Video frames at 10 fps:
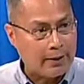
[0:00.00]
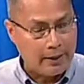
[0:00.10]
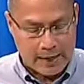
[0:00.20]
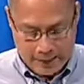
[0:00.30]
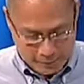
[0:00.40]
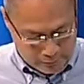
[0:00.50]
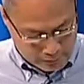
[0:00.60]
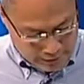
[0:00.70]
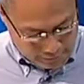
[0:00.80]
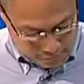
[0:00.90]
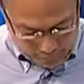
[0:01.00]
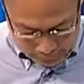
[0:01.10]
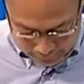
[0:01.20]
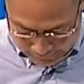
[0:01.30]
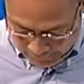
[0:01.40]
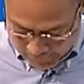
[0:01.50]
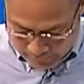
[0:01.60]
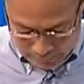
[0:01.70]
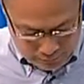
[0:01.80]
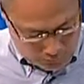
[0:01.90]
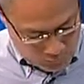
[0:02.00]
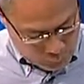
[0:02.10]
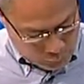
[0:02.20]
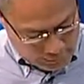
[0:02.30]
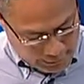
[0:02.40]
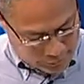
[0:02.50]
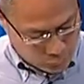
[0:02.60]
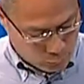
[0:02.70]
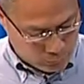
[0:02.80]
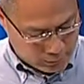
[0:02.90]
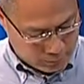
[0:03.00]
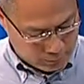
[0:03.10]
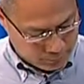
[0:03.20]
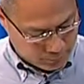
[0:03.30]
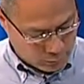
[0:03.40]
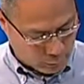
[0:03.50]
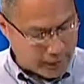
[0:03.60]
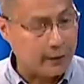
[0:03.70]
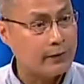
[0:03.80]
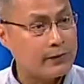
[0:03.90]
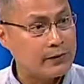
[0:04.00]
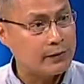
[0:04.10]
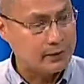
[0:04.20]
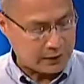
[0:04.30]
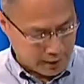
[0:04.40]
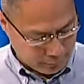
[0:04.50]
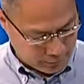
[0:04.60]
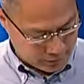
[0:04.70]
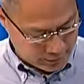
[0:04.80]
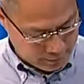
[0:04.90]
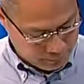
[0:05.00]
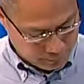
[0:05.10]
I have a Pelican case, so I sold him the rails separately,